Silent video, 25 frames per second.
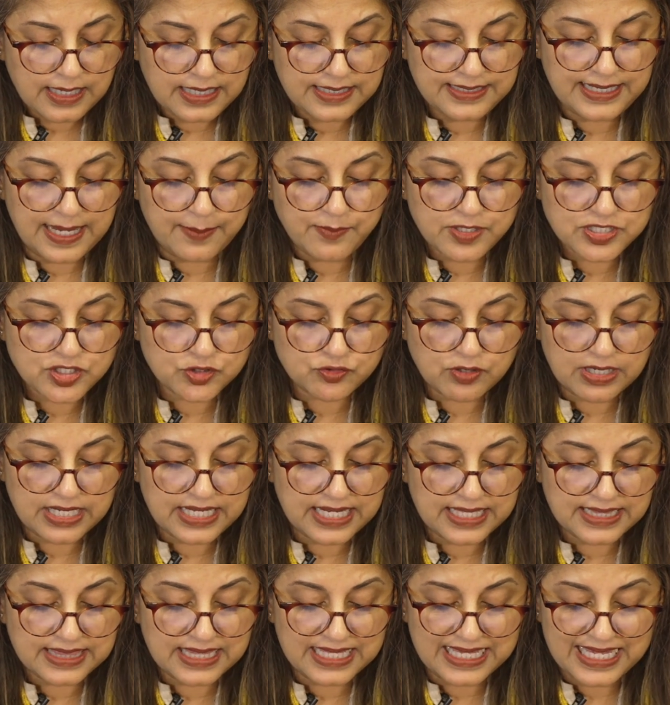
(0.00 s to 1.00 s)

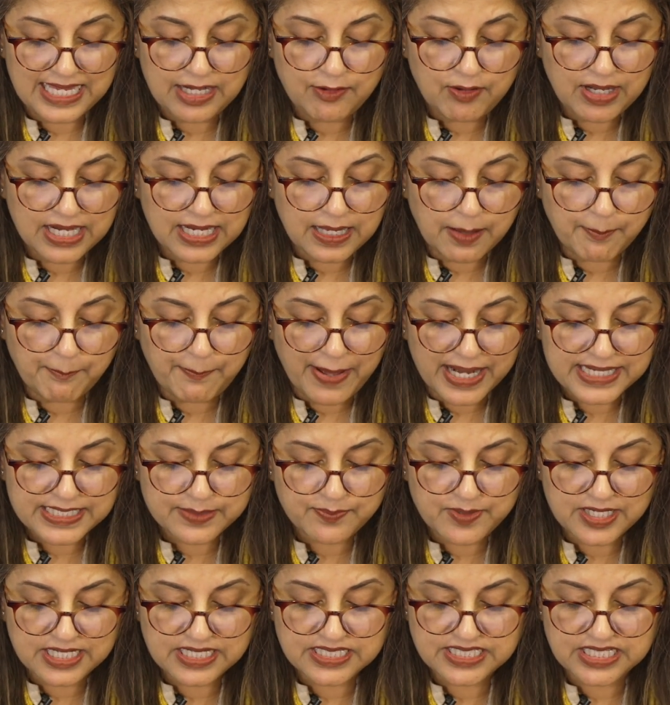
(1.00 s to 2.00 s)
demonstrating the eerie
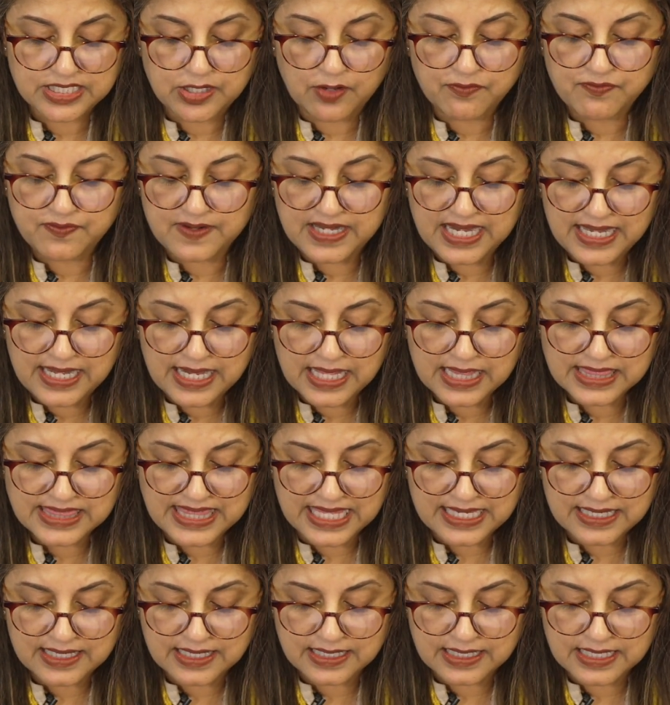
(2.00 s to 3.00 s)
compatibility of leading
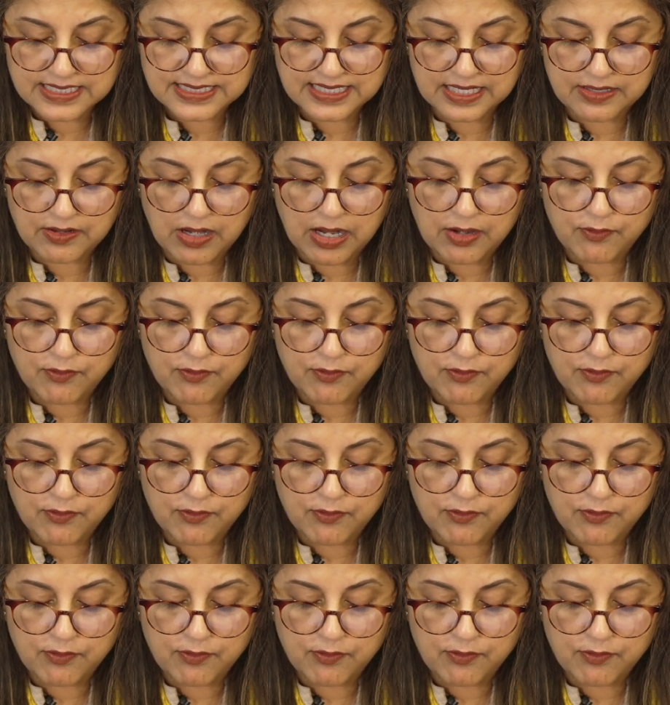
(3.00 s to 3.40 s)
thinkers and